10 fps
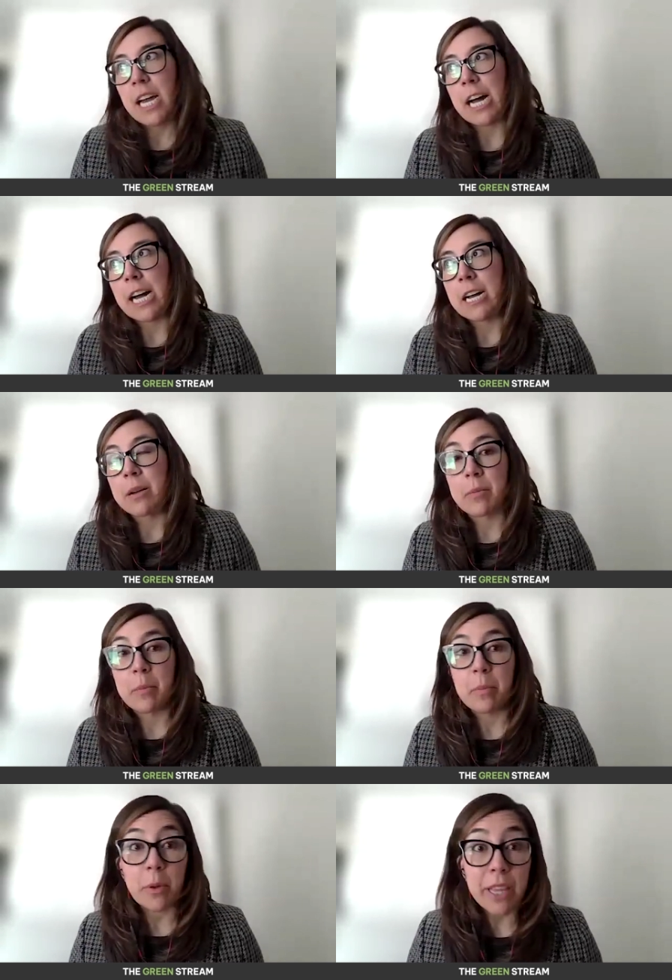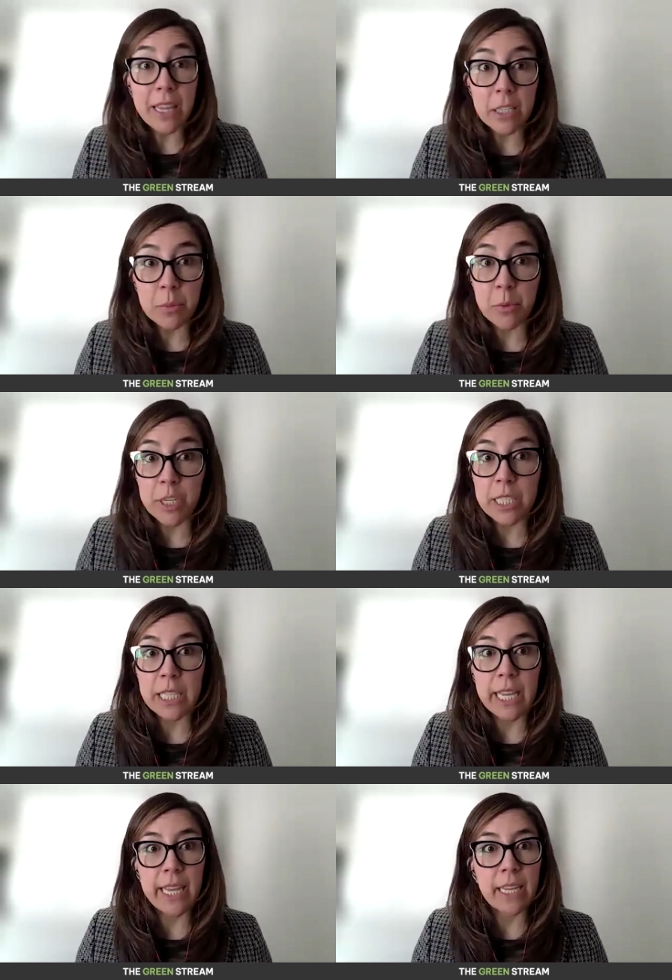um, police
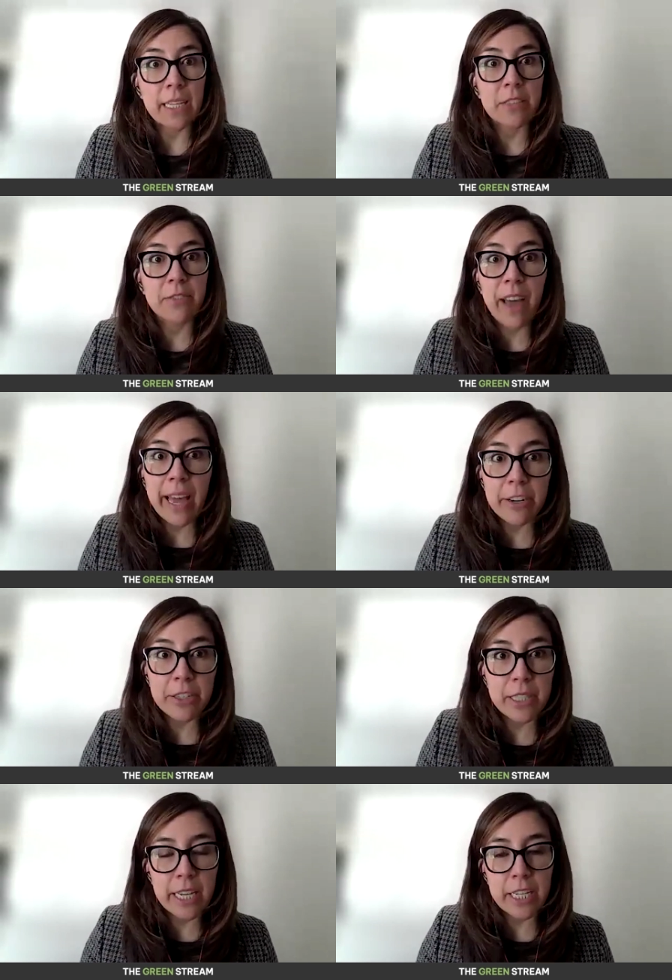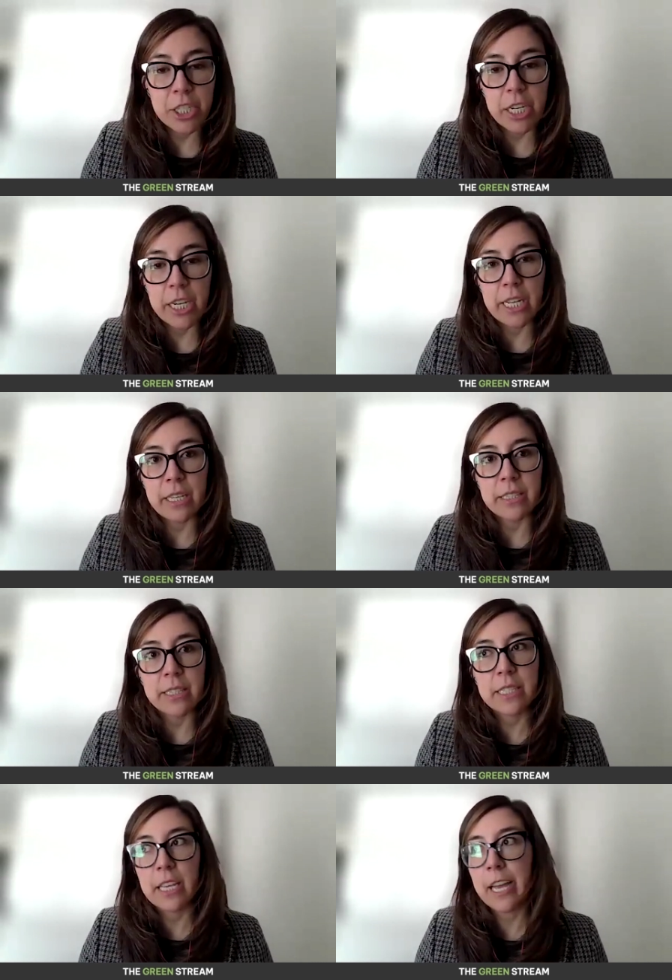precincts, fire
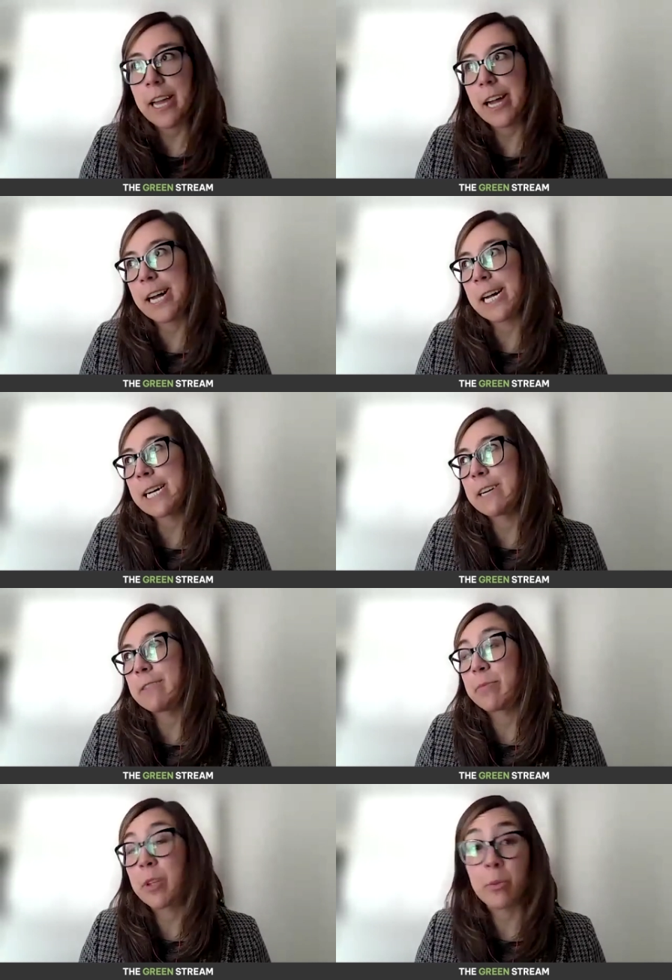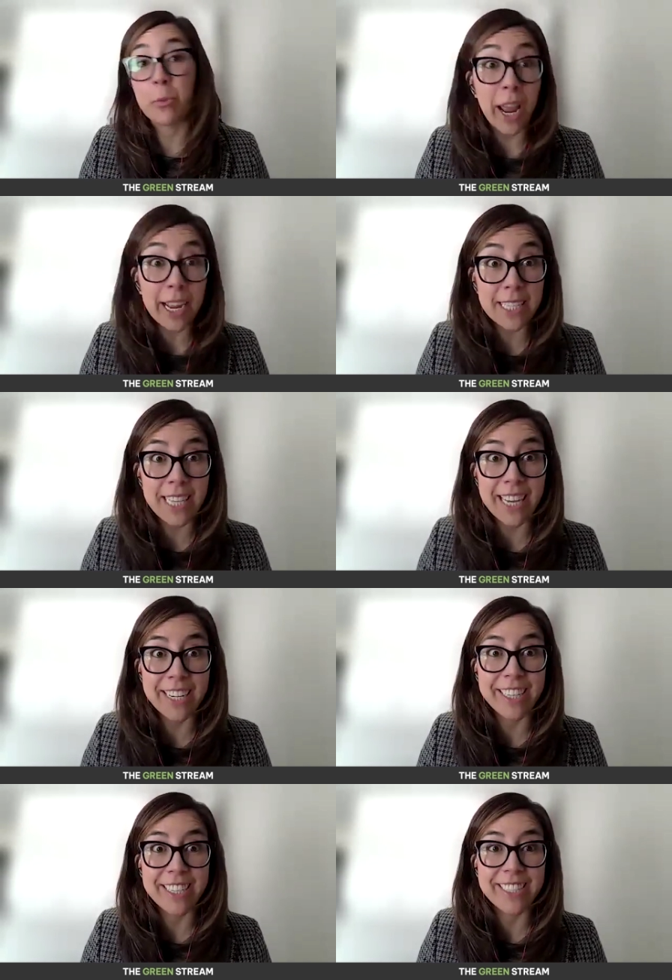stations, um, rec
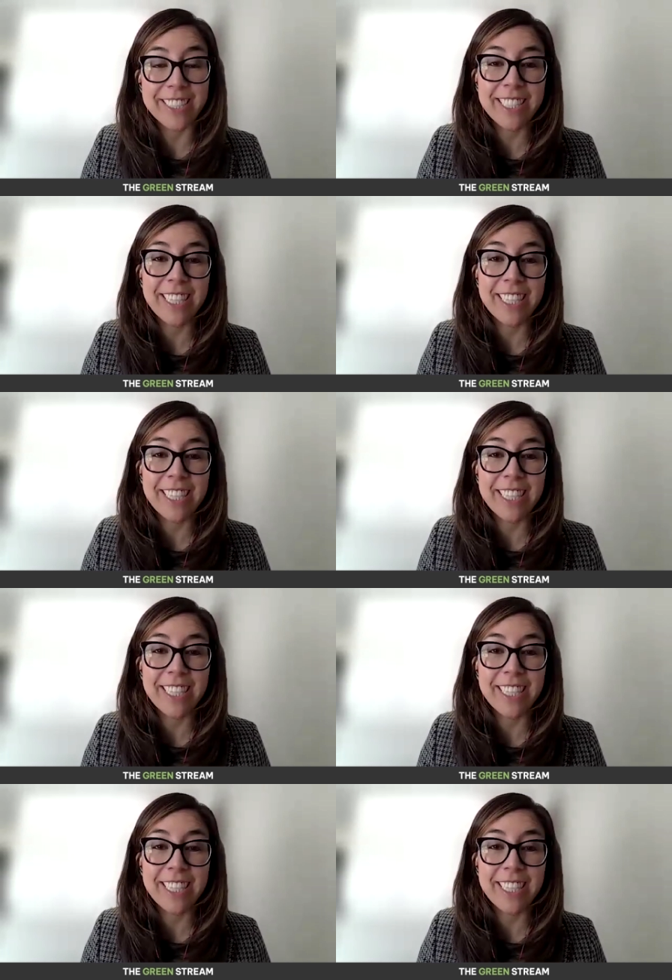centers.